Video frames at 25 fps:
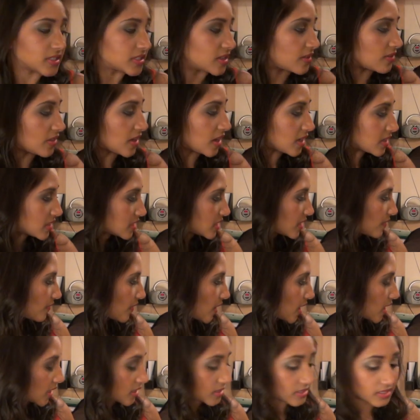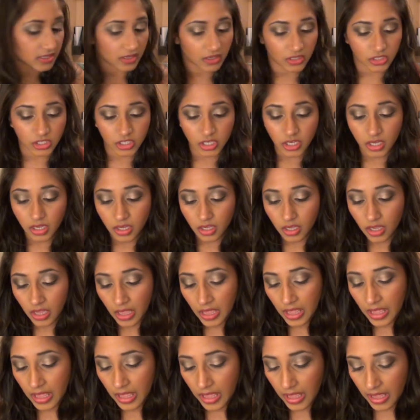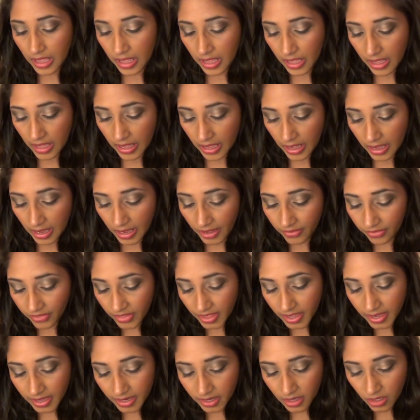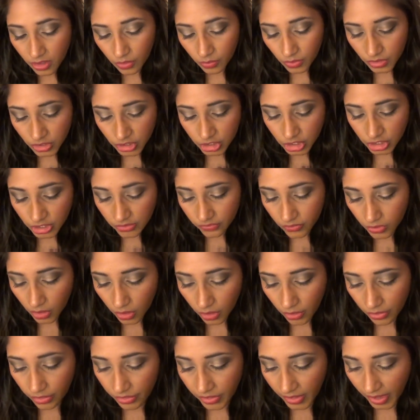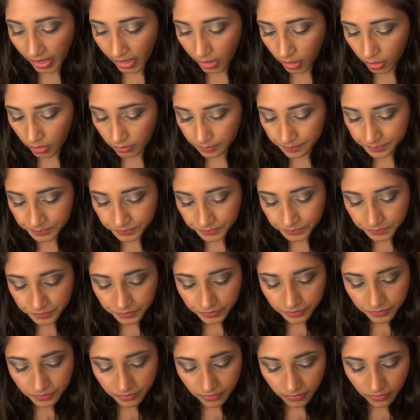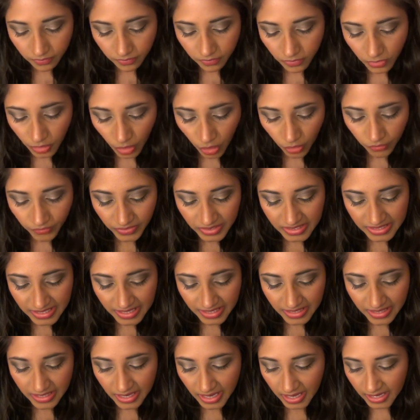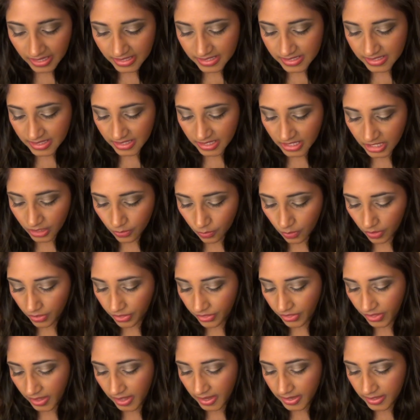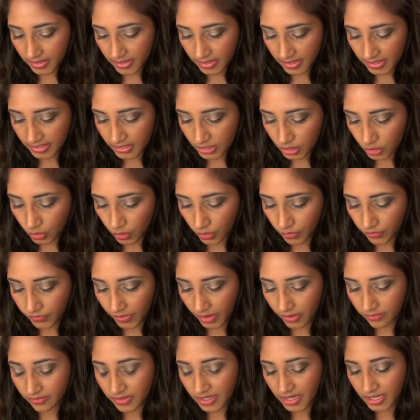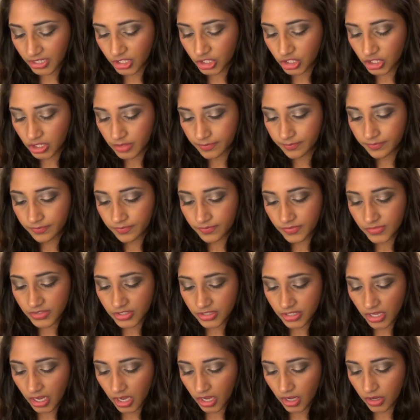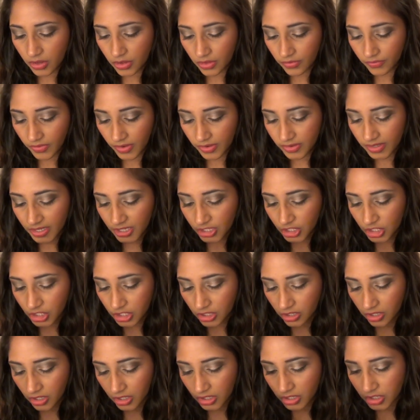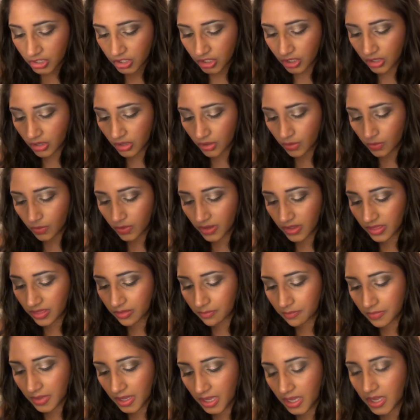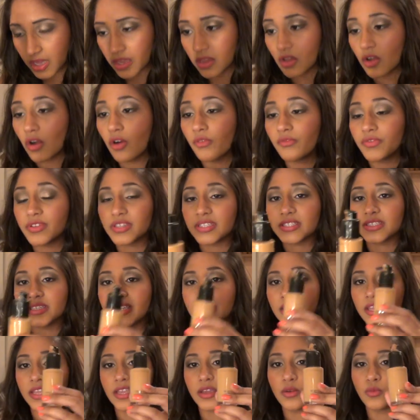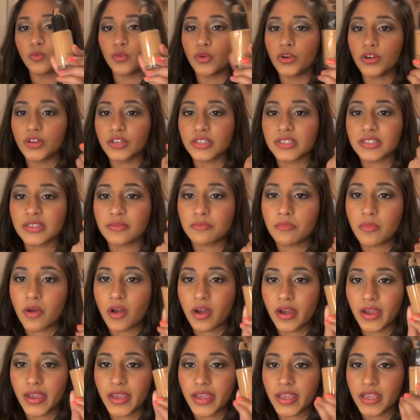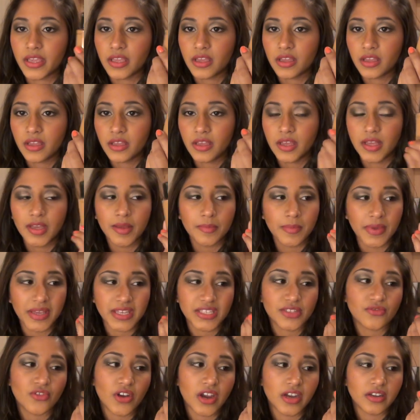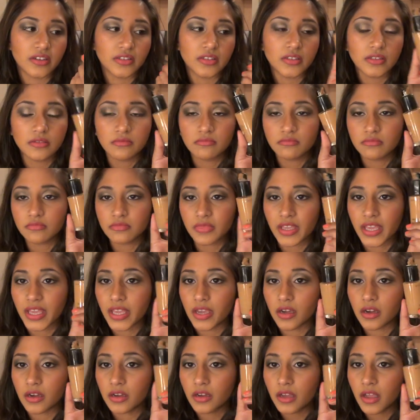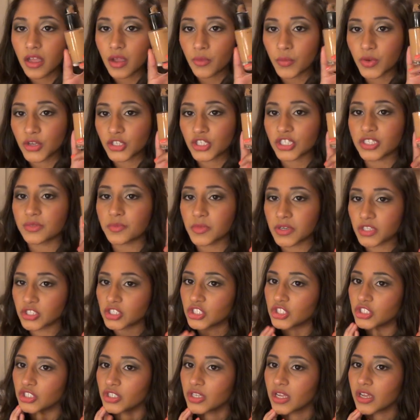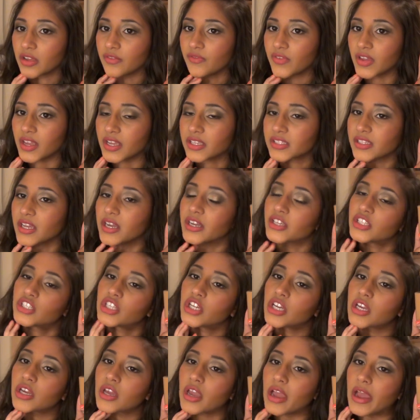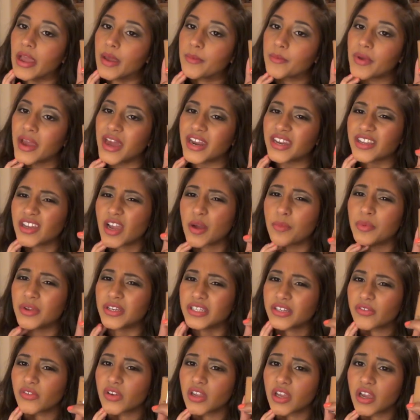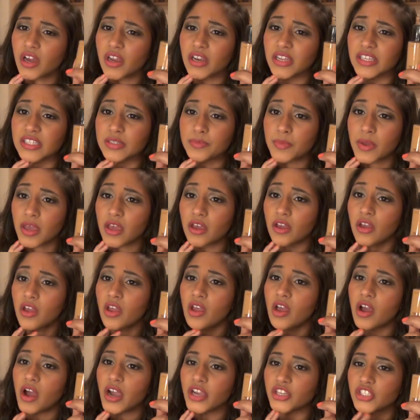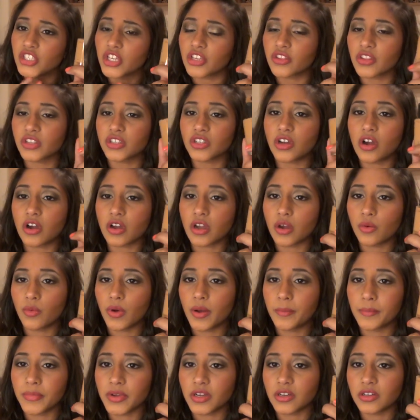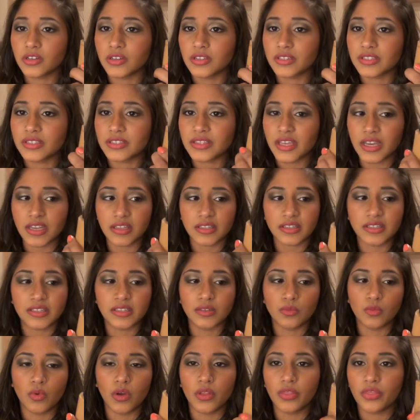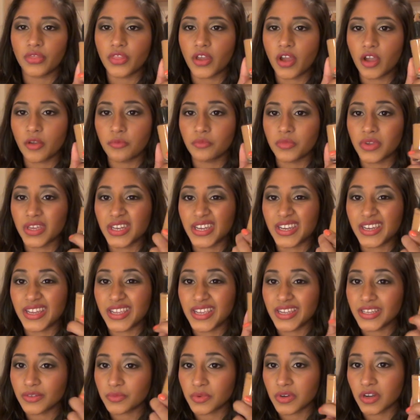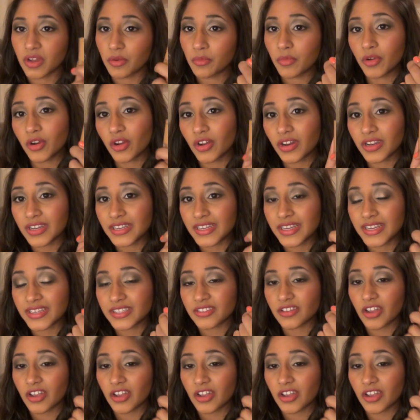So that's the first thing I took. And then once you've got that on, obviously the next thing you want then is your foundation. So the foundation I took with me obviously was my best friend here, which is my Studio Fix. I took I had a couple of different colours, but I took the darker one because that's the one that I'm going to need when I'm on holiday.